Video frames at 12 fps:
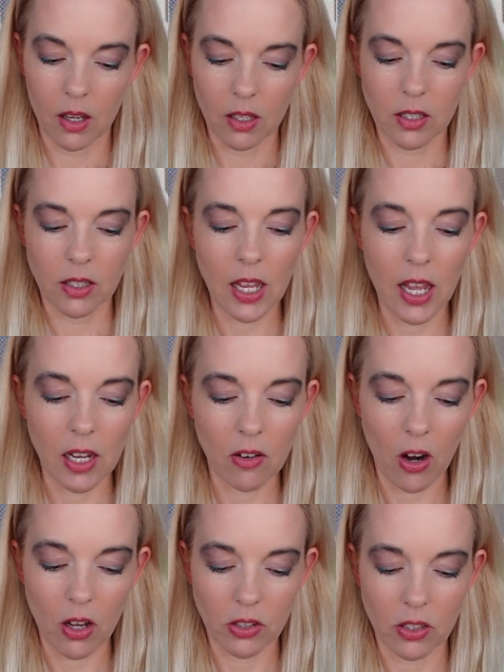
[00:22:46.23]
Say
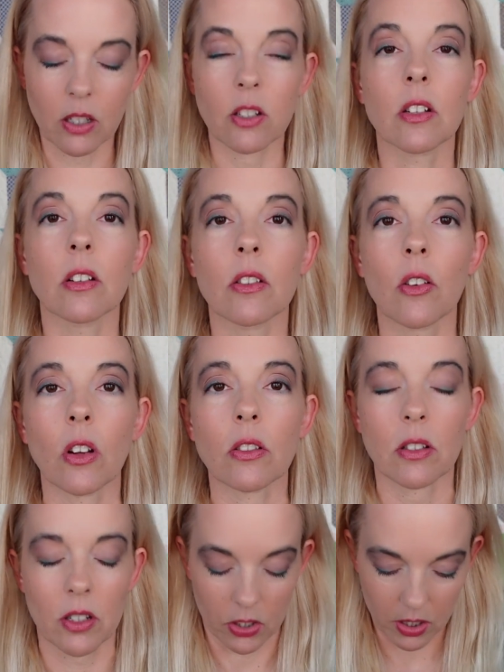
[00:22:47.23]
cross stitch, cross
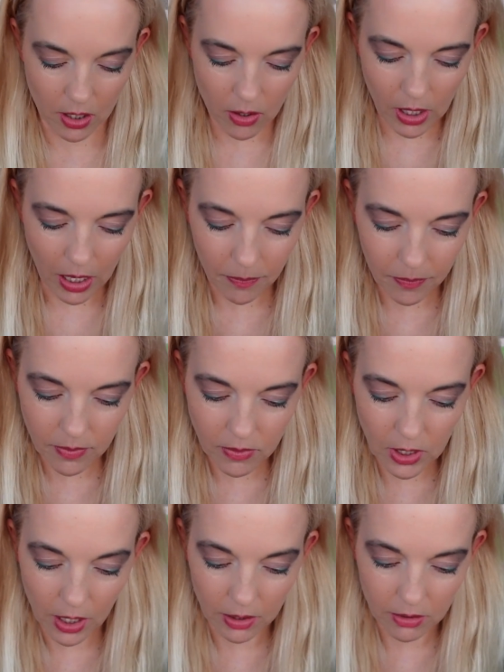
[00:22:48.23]
stitch. Okay,
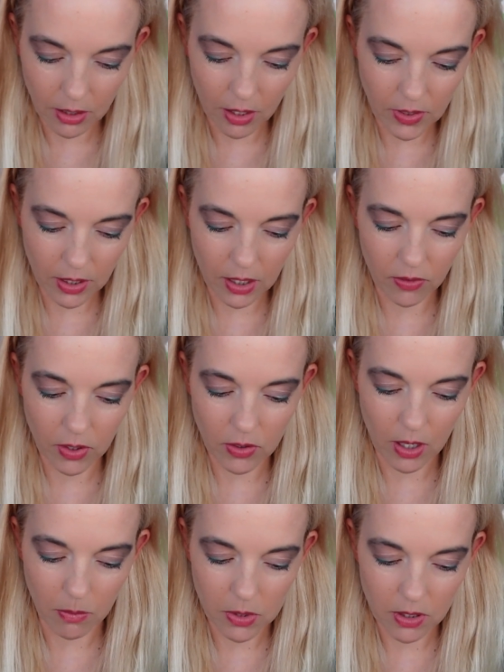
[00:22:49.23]
done. I've done that a few
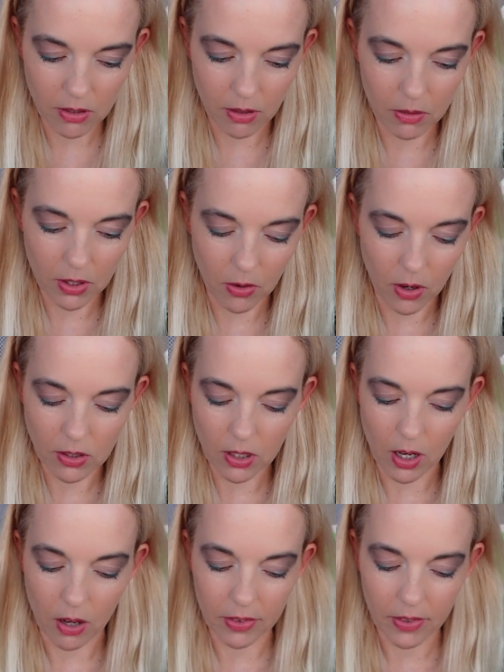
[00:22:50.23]
times. I'm going to cross
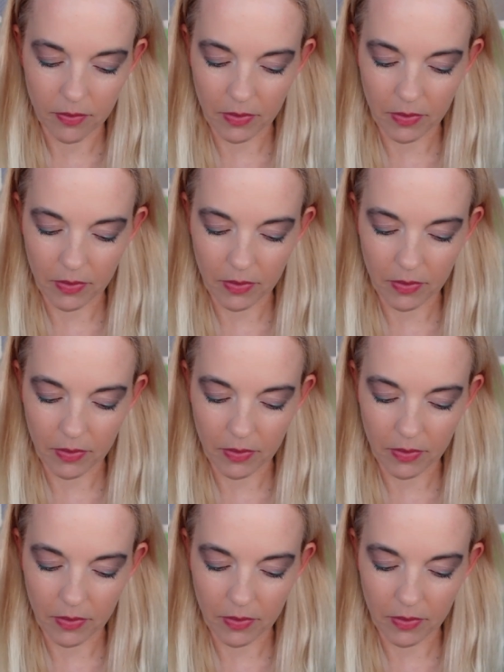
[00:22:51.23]
that off.